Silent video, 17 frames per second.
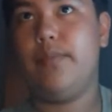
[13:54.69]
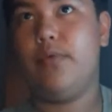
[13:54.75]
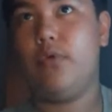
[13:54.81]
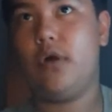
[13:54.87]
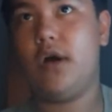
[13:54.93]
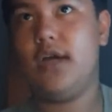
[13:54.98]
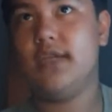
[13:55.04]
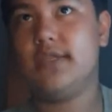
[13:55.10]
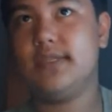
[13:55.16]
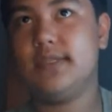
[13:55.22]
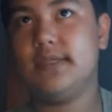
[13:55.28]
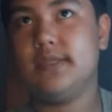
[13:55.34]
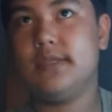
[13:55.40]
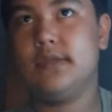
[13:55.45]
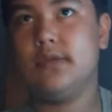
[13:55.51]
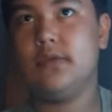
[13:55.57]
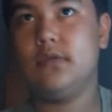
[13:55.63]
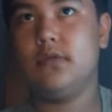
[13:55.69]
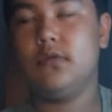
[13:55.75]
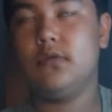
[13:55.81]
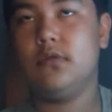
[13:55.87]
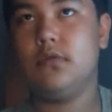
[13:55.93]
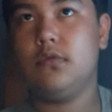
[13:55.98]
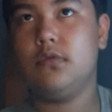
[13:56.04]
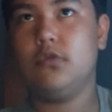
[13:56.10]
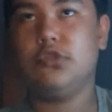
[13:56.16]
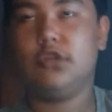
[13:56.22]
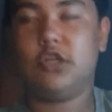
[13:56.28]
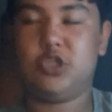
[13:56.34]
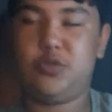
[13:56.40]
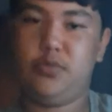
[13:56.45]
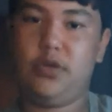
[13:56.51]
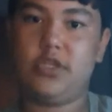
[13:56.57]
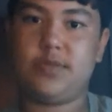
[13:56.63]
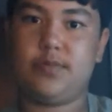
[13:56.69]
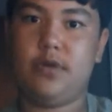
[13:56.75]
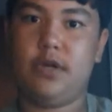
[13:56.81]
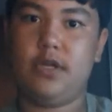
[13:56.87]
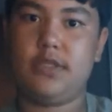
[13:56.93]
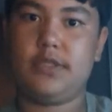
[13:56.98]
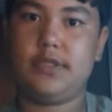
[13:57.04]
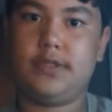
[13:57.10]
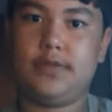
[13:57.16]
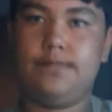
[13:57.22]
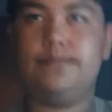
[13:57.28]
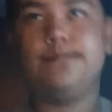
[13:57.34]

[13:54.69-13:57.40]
plus /++.